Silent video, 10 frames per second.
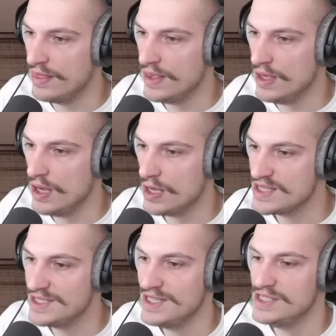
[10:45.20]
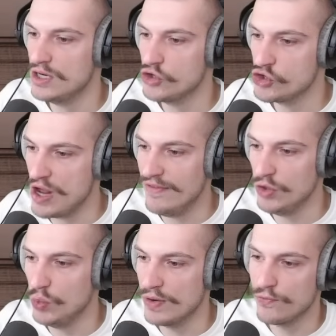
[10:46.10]
the seasonal
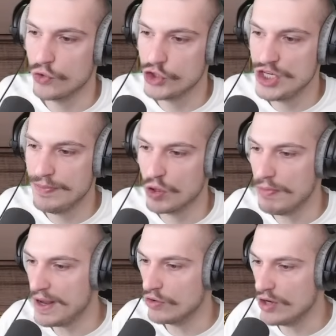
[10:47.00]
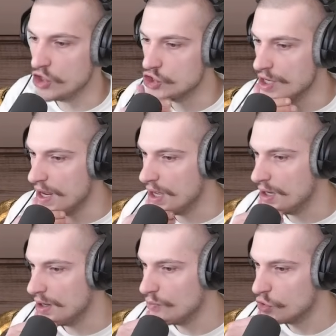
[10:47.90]
travel one for cheaper migration and
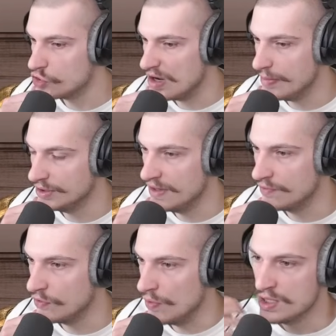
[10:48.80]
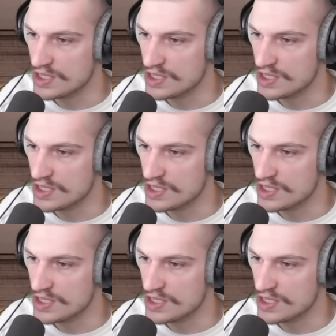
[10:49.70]
more tribal depth growth.